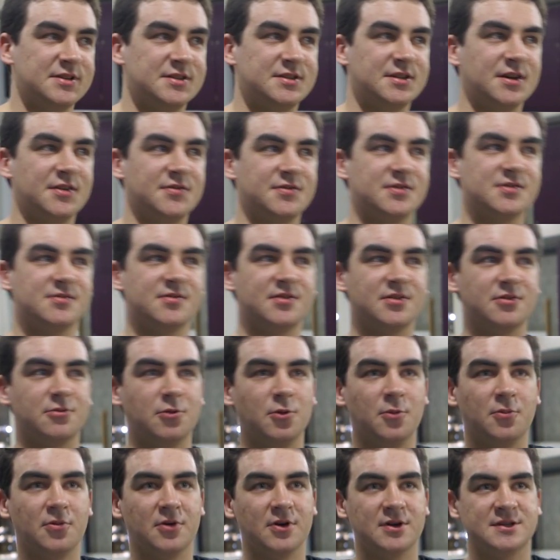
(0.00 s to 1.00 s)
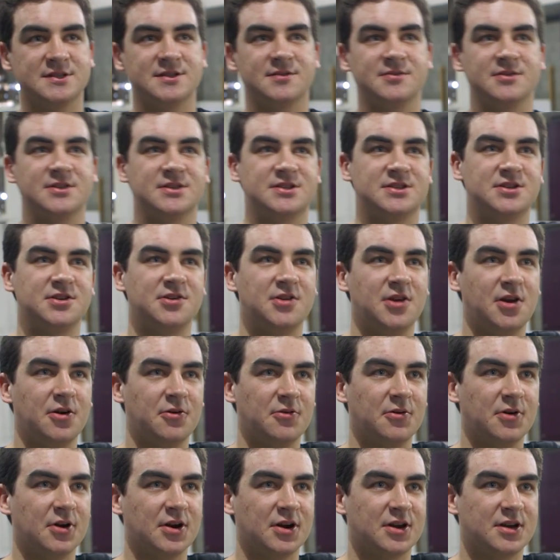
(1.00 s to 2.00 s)
The stuff, some of the group work, some of the
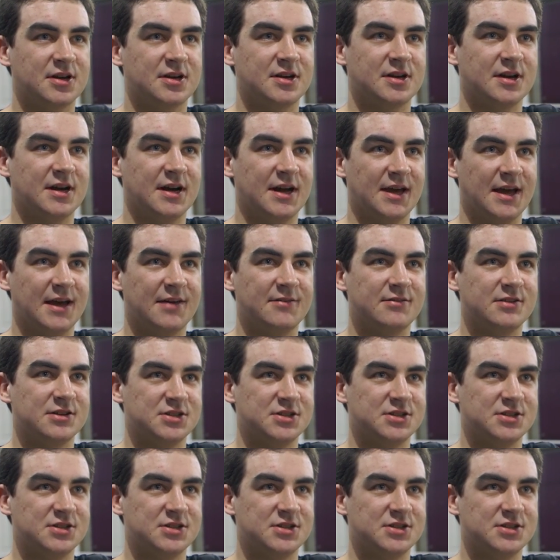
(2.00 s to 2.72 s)
studio work, I have